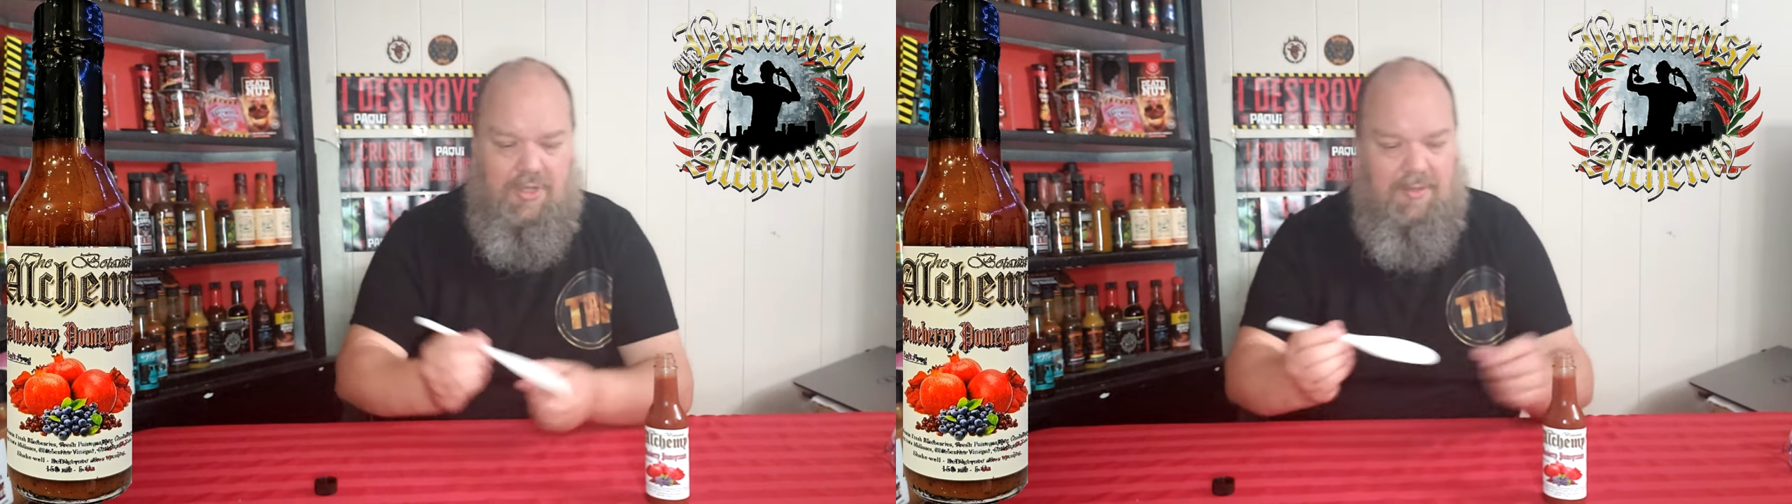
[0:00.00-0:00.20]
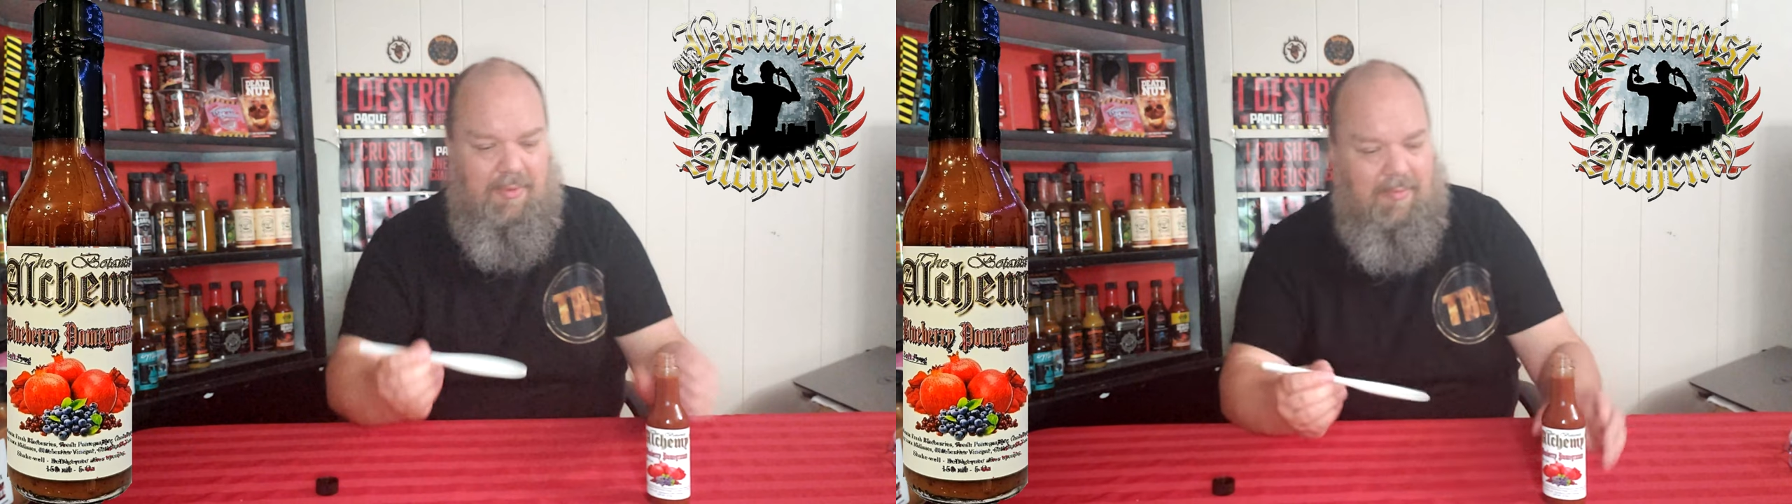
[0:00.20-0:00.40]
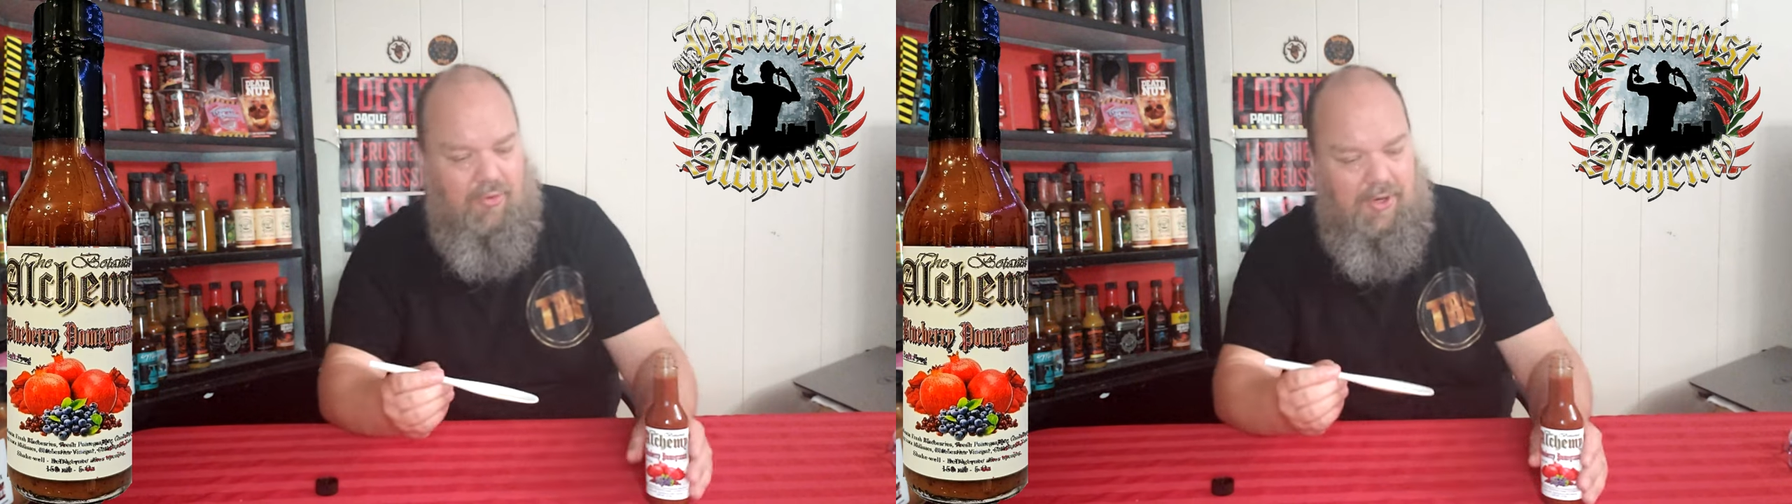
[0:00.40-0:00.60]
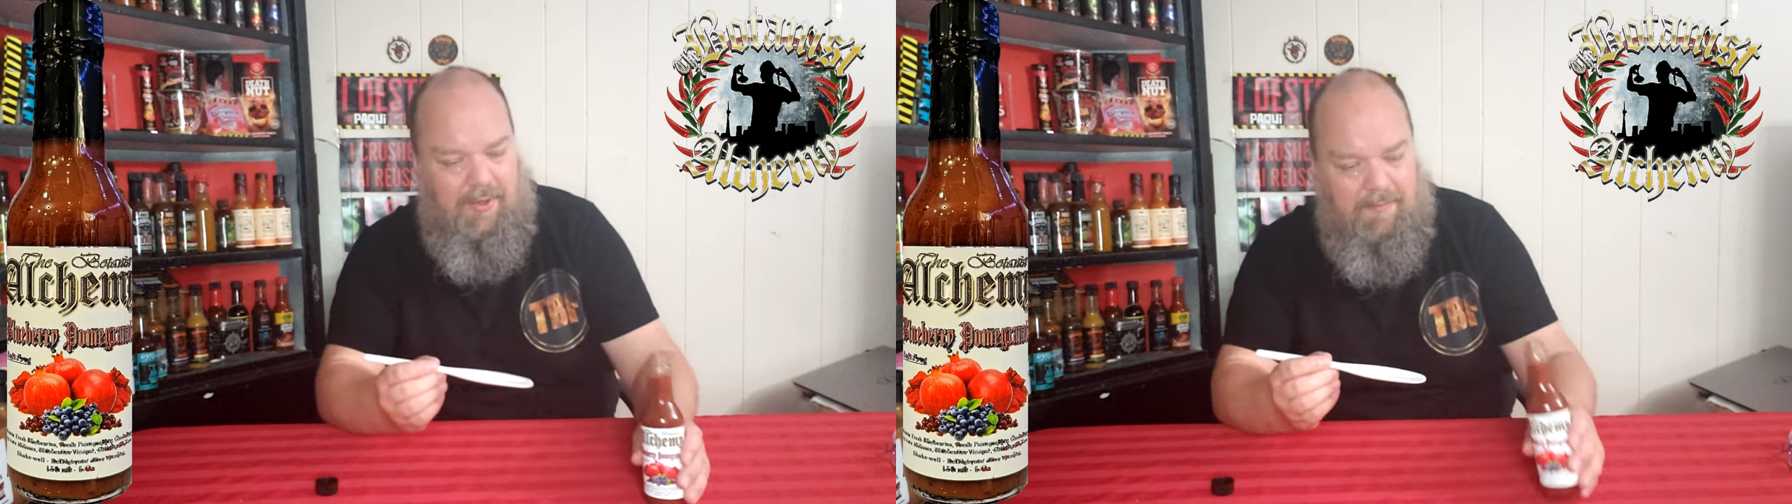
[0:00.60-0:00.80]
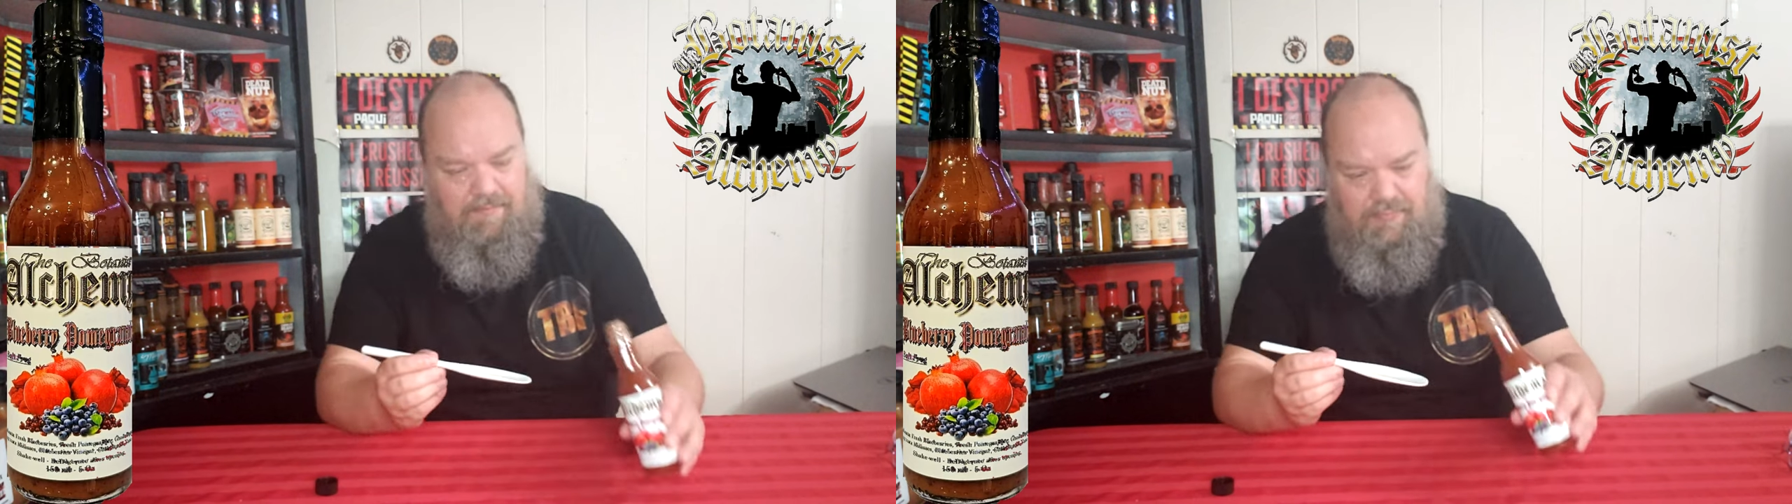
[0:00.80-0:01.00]
little bit more
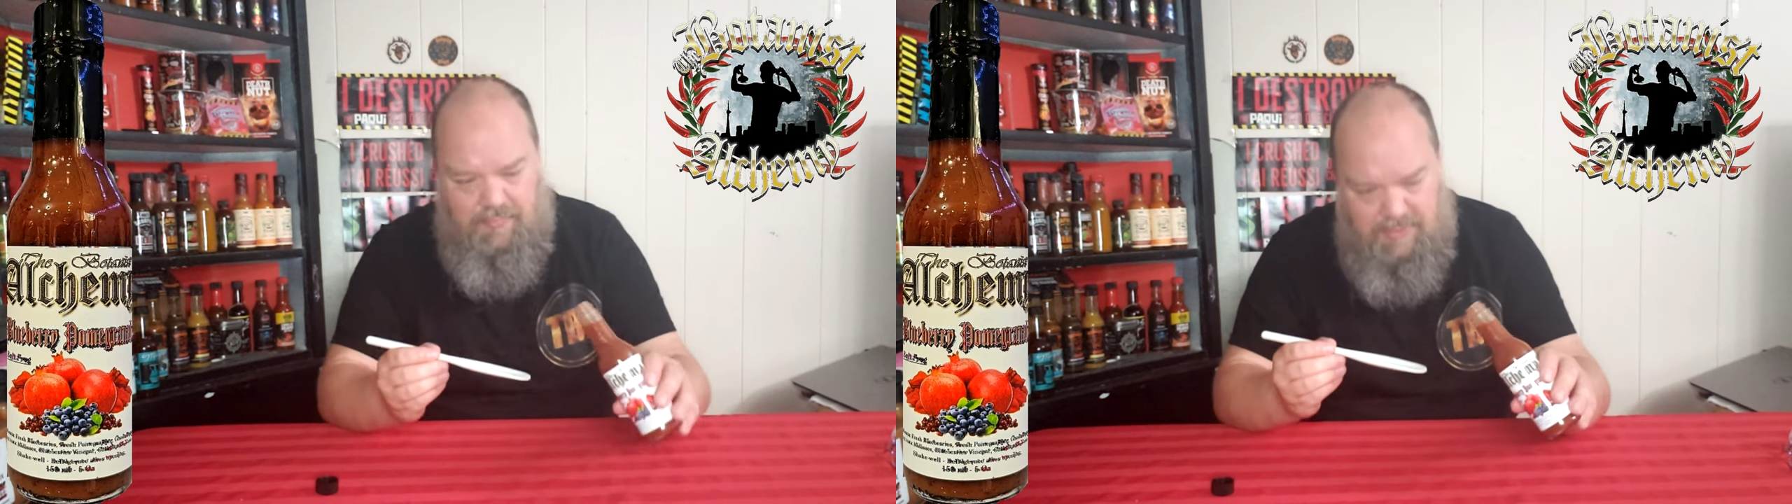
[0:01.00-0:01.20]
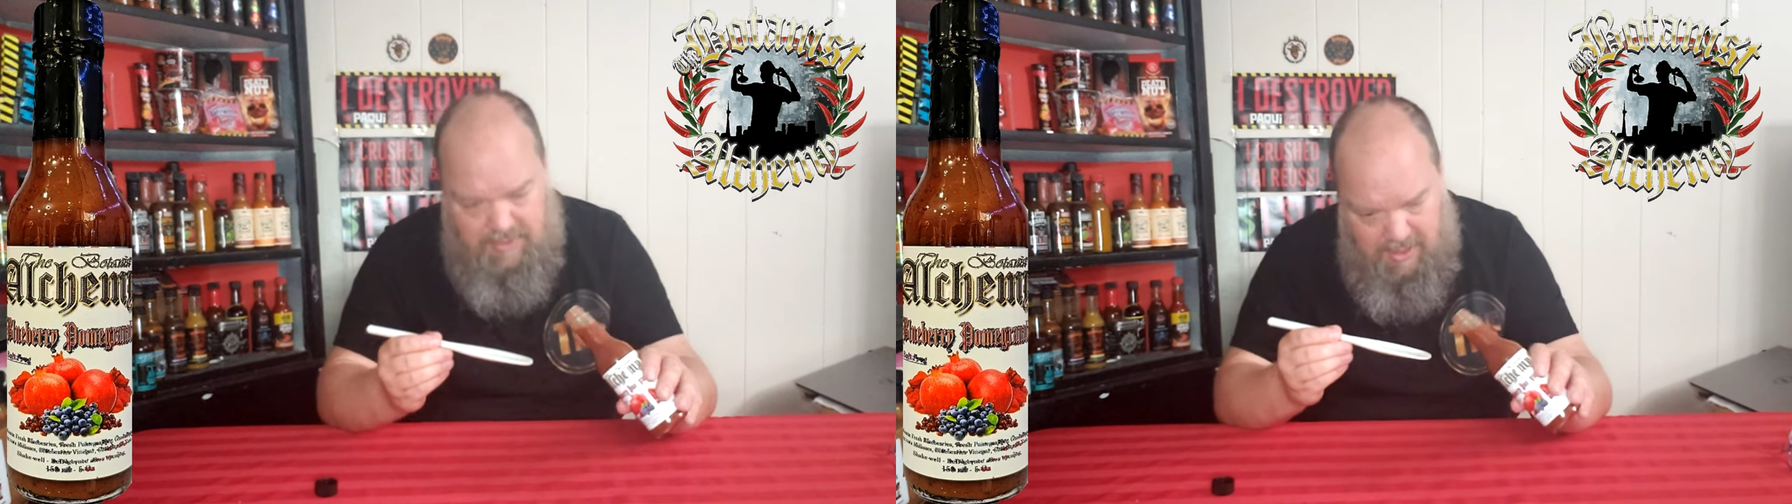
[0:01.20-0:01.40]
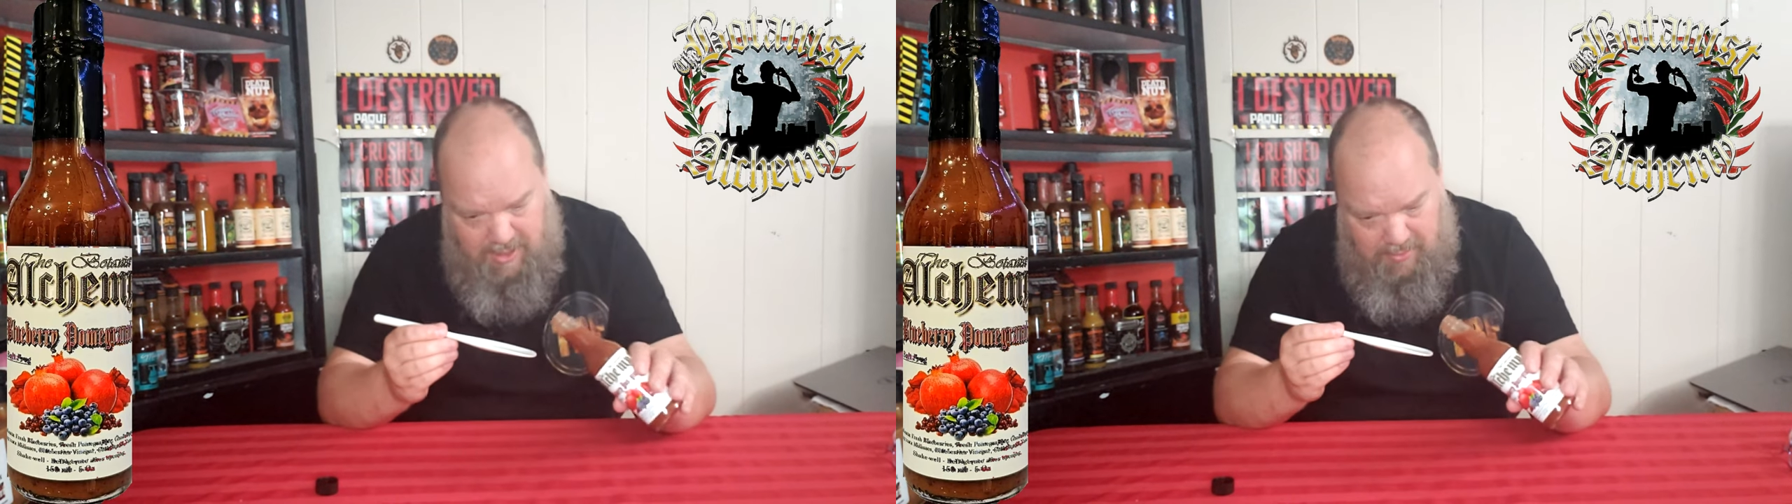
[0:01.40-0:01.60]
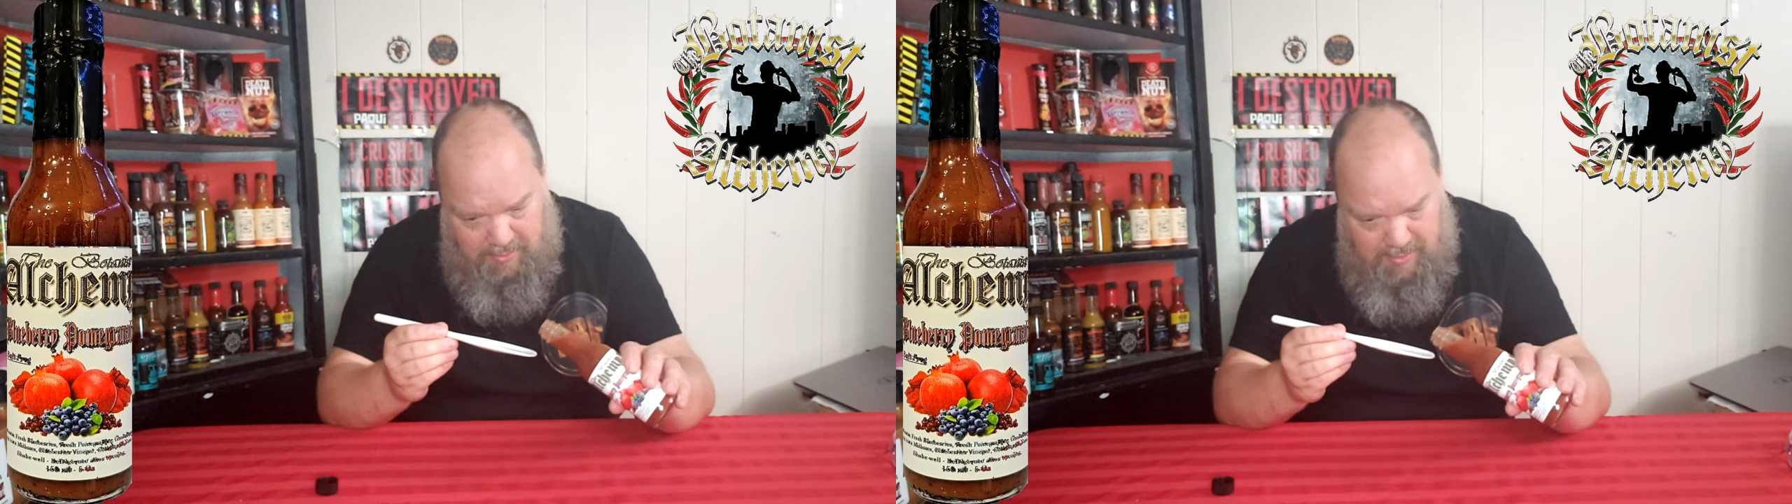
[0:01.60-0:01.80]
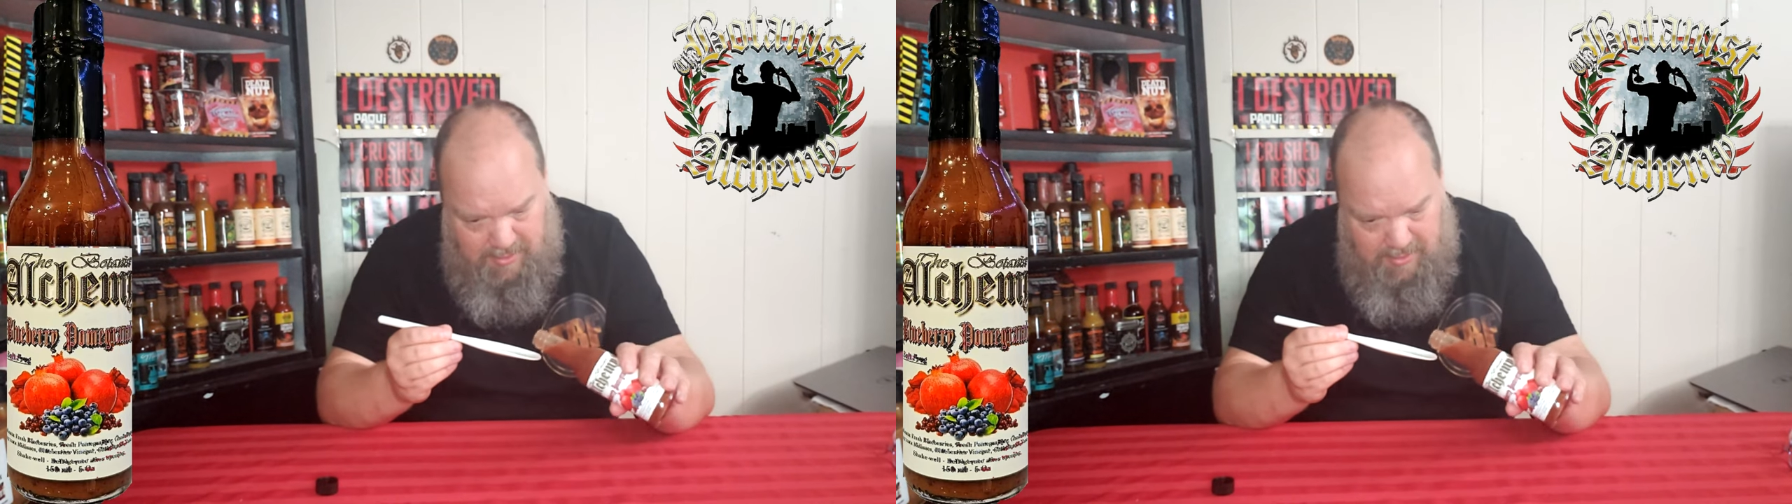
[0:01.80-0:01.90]
here. See how